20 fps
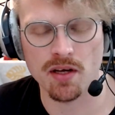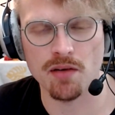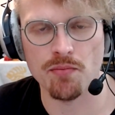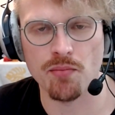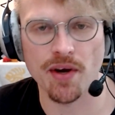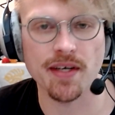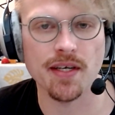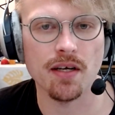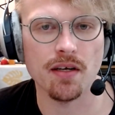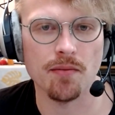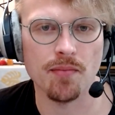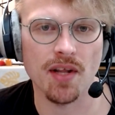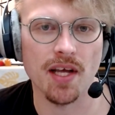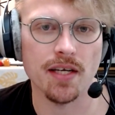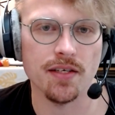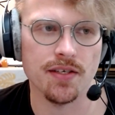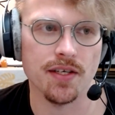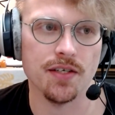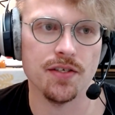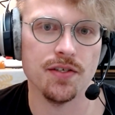breakdown of
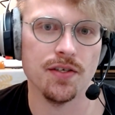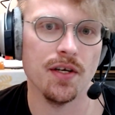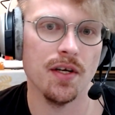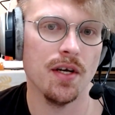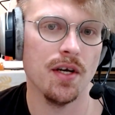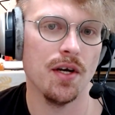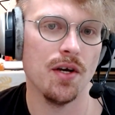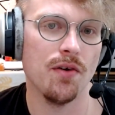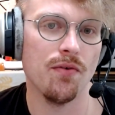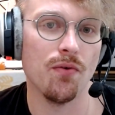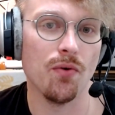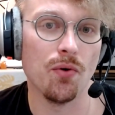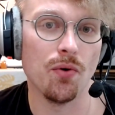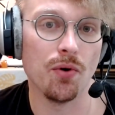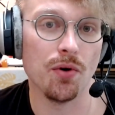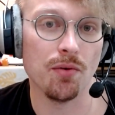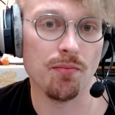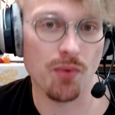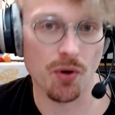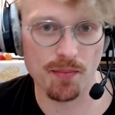plastics
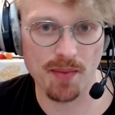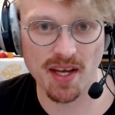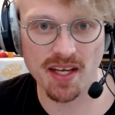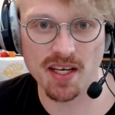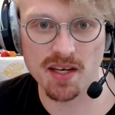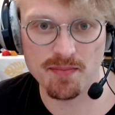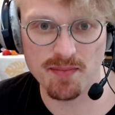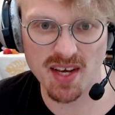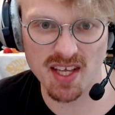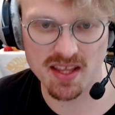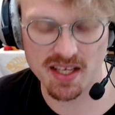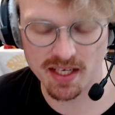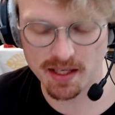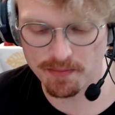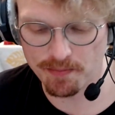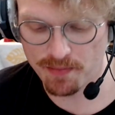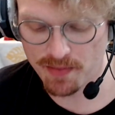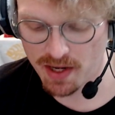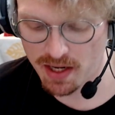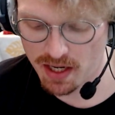for propane and
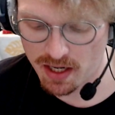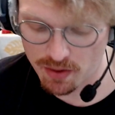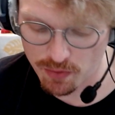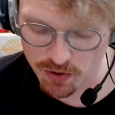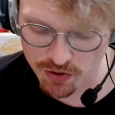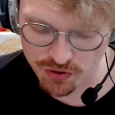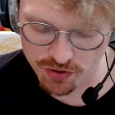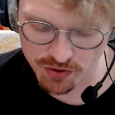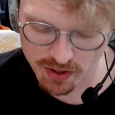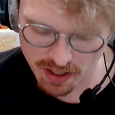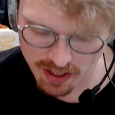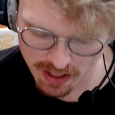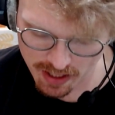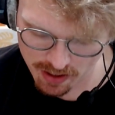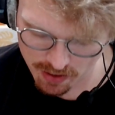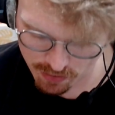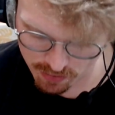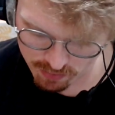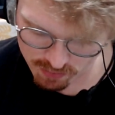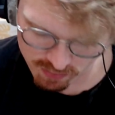methane, which
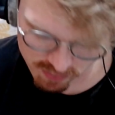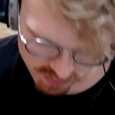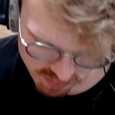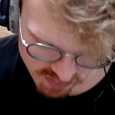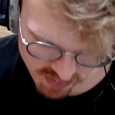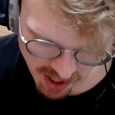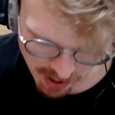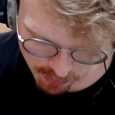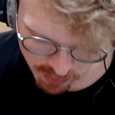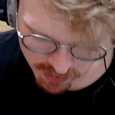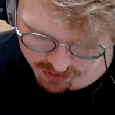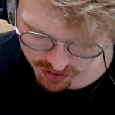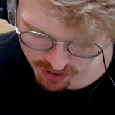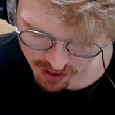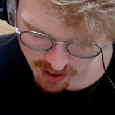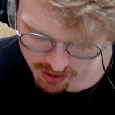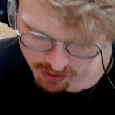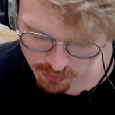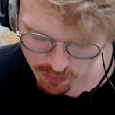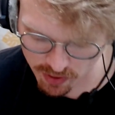that one's
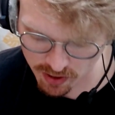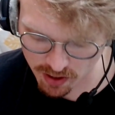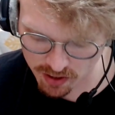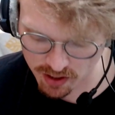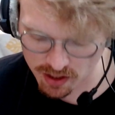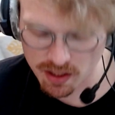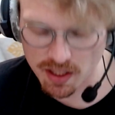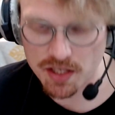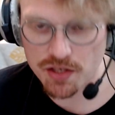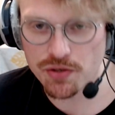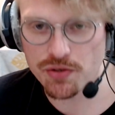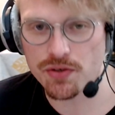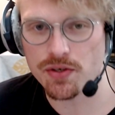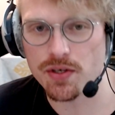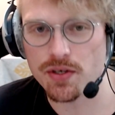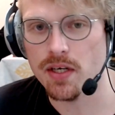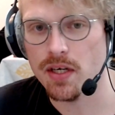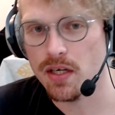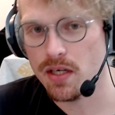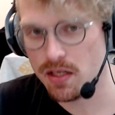another one on the list.
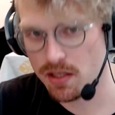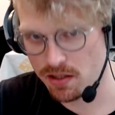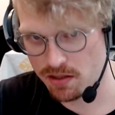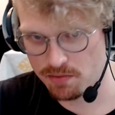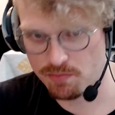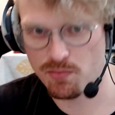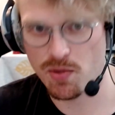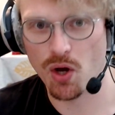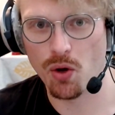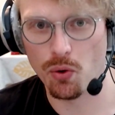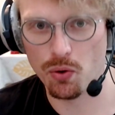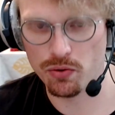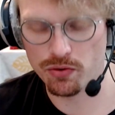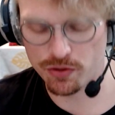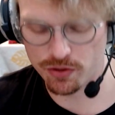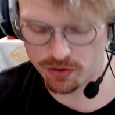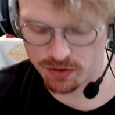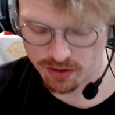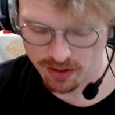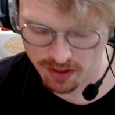Hold
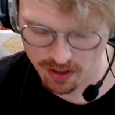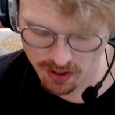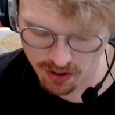your